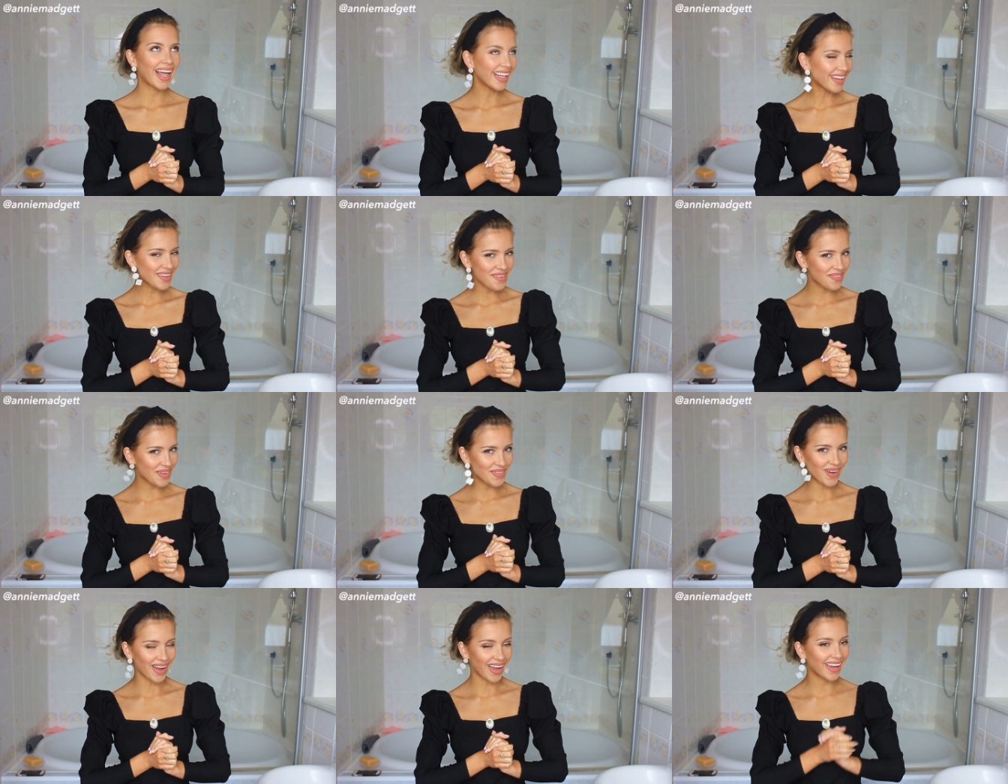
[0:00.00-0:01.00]
Hello
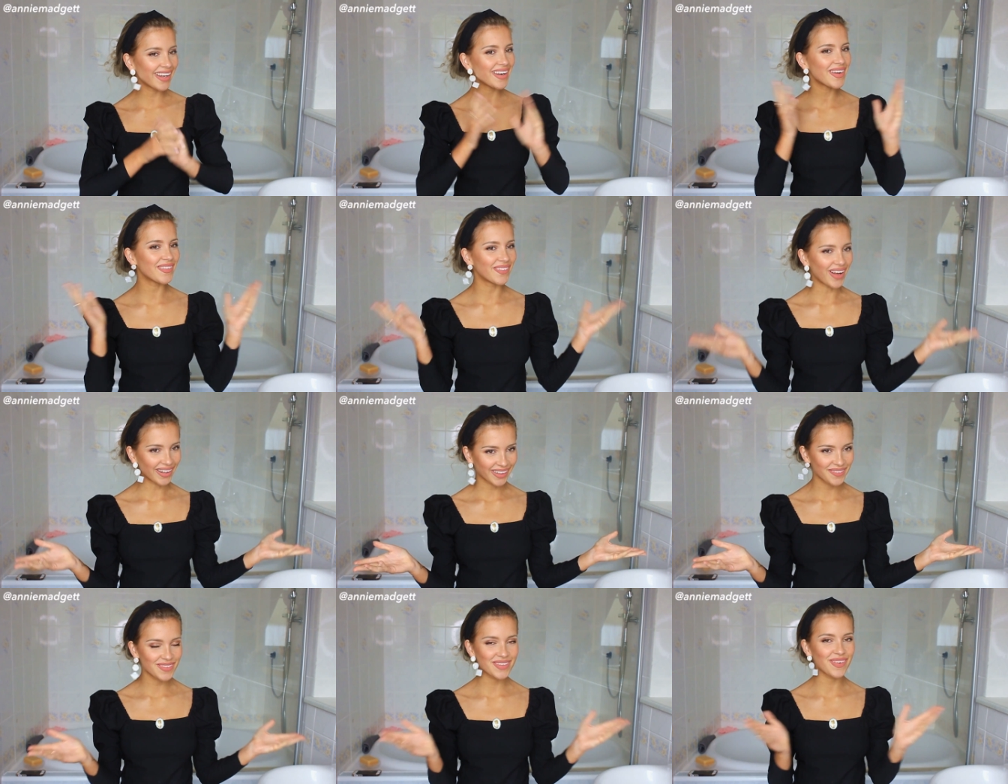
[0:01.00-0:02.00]
everyone,
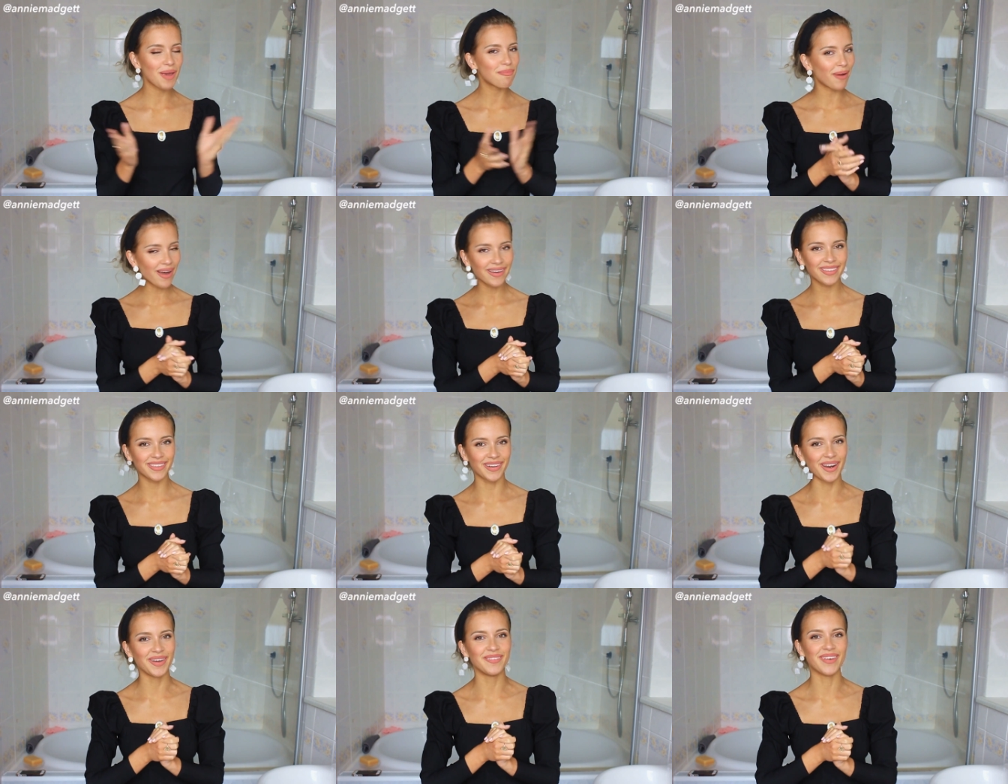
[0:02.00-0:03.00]
welcome to my
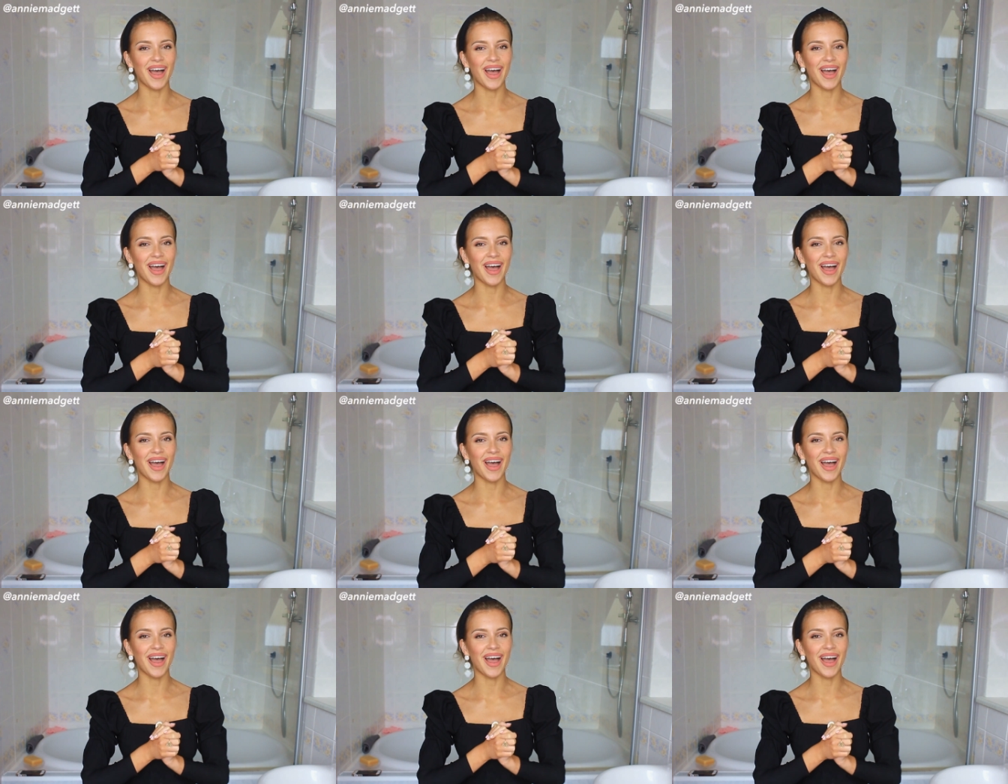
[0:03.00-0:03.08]
bathroom.